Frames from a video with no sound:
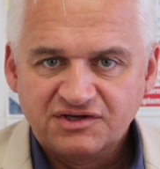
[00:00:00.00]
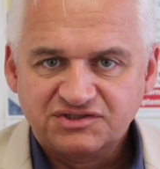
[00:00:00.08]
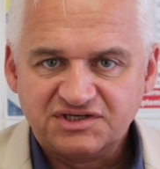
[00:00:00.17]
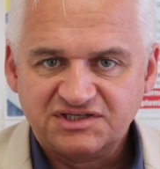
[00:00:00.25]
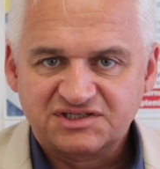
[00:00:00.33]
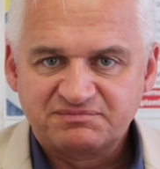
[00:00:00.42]

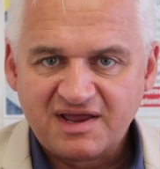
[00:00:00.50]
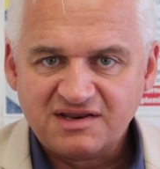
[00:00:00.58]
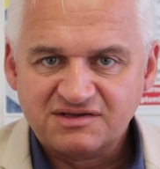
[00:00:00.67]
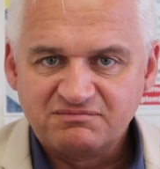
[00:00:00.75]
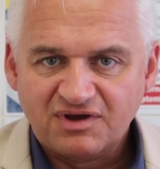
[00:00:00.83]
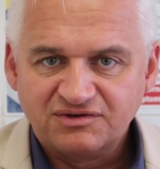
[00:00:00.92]
She
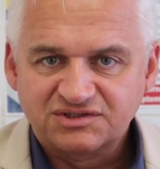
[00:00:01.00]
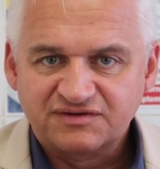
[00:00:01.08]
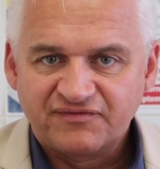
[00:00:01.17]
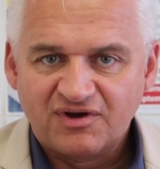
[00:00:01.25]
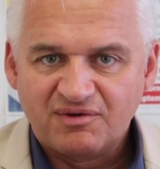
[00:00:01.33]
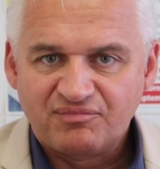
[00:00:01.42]
spent most
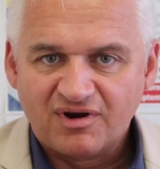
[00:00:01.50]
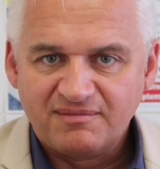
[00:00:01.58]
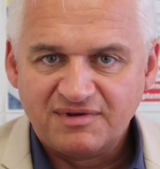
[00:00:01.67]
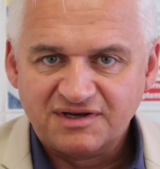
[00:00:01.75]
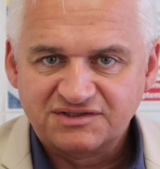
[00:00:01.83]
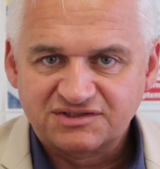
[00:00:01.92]
of her
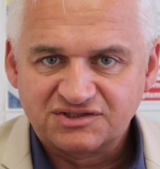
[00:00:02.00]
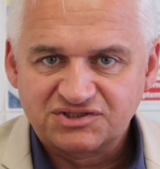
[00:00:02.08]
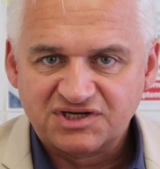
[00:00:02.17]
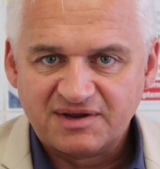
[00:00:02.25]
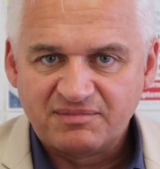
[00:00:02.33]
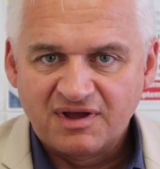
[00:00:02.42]
prime
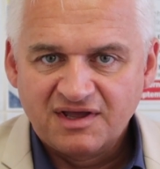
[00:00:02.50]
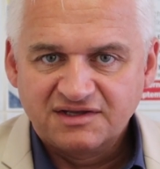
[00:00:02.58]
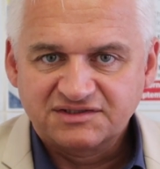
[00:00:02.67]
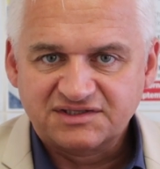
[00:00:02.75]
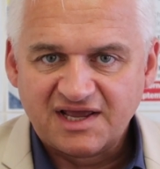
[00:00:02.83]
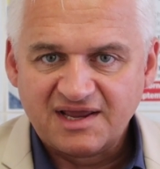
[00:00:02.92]
ministership
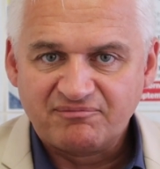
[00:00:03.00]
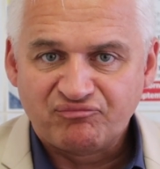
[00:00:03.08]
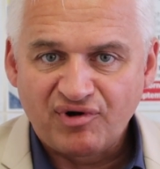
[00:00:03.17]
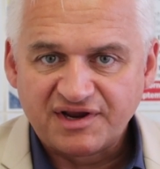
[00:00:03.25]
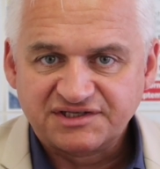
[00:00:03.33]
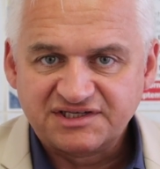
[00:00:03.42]
saying
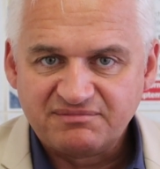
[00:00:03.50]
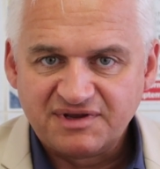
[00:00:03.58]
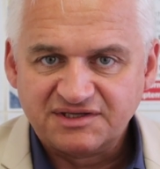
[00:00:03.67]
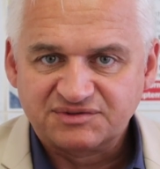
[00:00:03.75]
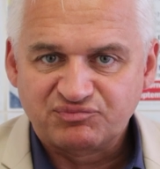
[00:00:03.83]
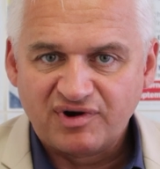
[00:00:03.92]
Brexit
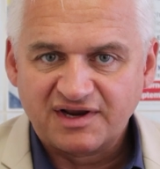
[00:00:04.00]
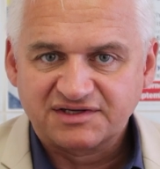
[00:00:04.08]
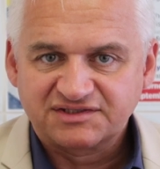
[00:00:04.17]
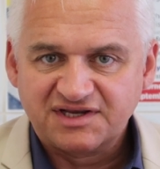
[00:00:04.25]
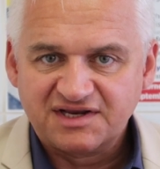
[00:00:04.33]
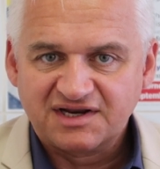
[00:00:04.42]
means
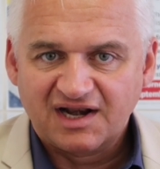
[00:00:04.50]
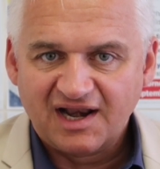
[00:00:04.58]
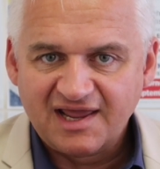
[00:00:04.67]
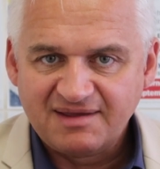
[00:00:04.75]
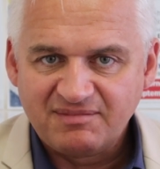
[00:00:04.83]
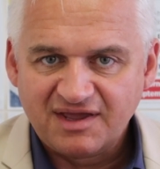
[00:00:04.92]
Brexit,
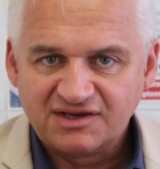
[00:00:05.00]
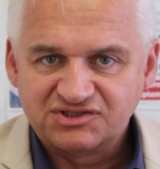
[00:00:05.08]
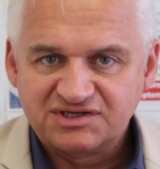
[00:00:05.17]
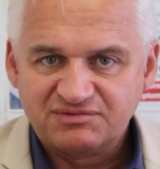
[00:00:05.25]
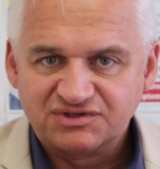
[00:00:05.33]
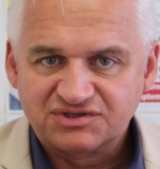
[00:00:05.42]
claiming
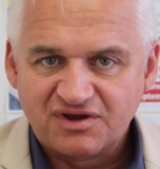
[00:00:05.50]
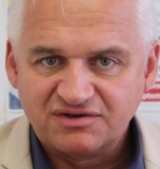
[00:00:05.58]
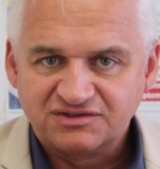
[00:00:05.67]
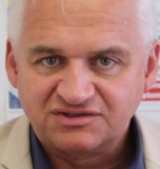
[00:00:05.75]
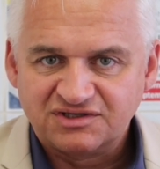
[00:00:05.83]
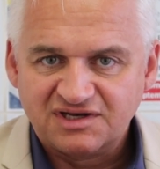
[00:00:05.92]
she was
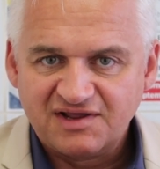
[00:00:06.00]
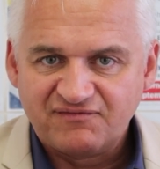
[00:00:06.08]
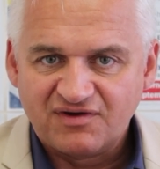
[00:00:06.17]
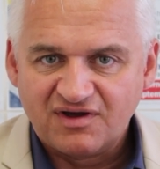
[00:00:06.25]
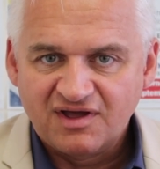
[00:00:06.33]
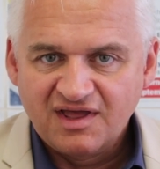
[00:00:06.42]
going to
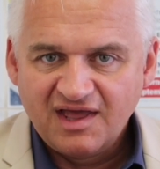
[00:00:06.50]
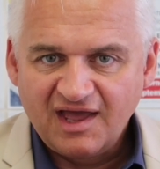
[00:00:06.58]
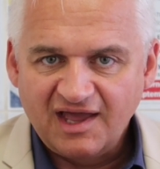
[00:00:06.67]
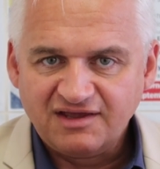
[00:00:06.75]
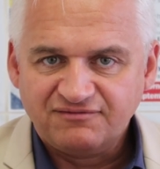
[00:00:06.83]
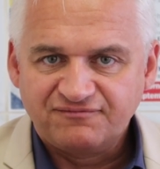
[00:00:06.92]
deliver
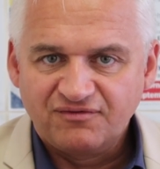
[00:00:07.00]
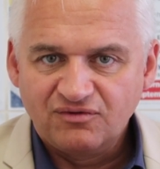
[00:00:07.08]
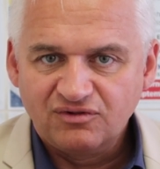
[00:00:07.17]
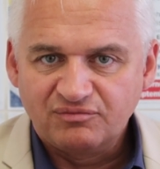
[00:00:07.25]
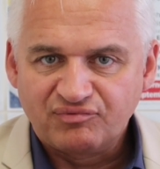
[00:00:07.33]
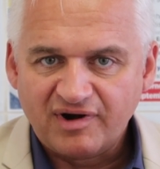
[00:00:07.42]
a
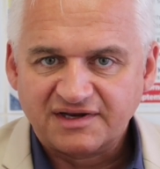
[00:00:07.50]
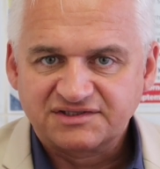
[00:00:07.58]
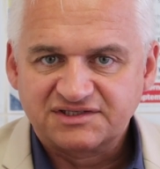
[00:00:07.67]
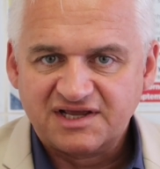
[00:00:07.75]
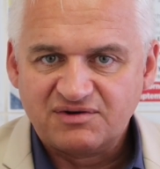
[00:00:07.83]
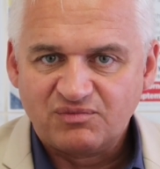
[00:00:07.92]
full
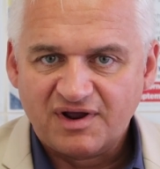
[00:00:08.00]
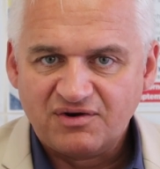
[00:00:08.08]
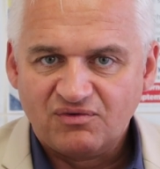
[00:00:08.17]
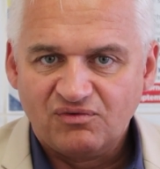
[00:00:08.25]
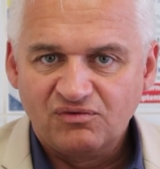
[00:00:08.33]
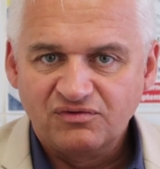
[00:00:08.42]
Brexit,
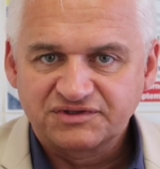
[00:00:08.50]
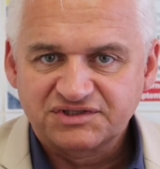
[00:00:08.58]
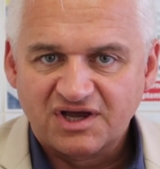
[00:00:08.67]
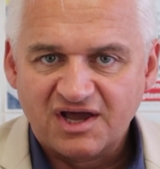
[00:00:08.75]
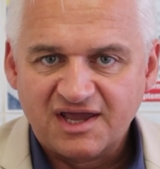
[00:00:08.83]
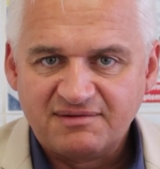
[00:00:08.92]
when all the
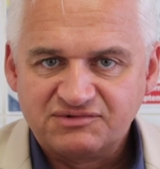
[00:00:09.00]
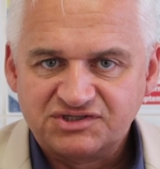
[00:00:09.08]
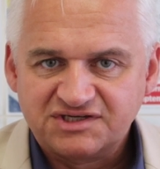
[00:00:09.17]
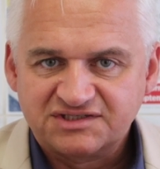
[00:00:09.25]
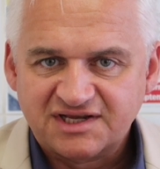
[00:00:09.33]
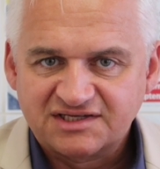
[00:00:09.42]
time
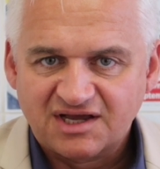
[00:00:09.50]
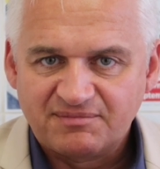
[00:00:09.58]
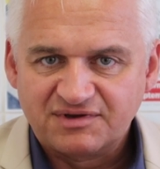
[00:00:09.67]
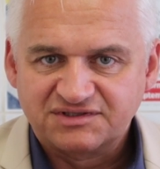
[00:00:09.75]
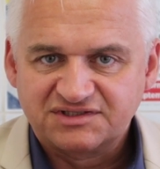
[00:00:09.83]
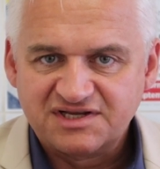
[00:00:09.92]
she set
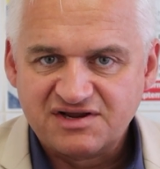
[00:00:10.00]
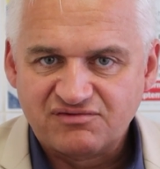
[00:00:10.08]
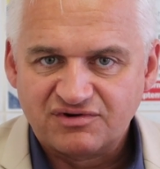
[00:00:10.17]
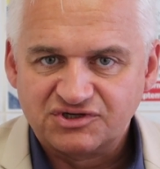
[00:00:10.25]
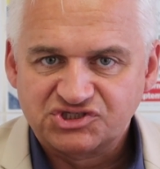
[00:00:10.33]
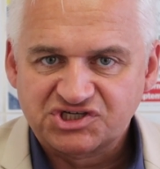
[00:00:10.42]
up a
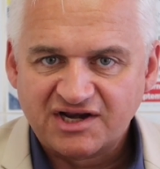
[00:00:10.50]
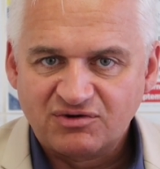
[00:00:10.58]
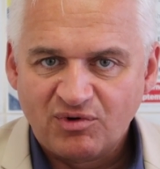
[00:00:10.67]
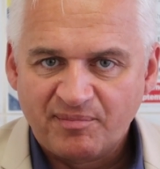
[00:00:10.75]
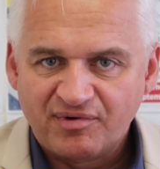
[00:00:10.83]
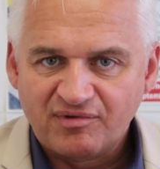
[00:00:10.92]
secret
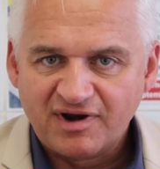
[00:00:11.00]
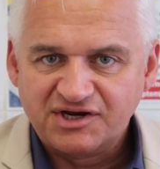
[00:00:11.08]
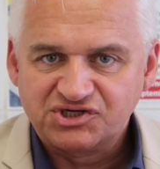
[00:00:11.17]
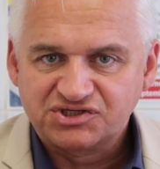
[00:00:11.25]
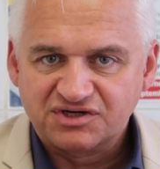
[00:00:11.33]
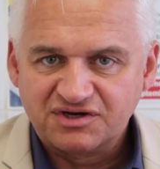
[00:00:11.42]
shadow
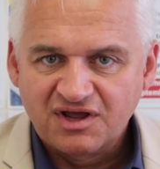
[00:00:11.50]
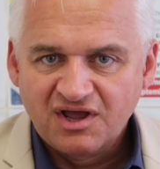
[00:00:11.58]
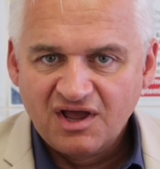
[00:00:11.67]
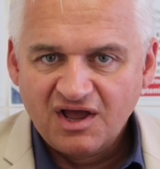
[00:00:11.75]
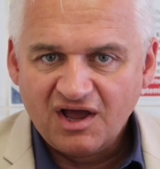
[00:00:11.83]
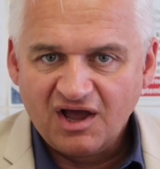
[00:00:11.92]

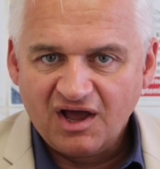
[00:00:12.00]
operation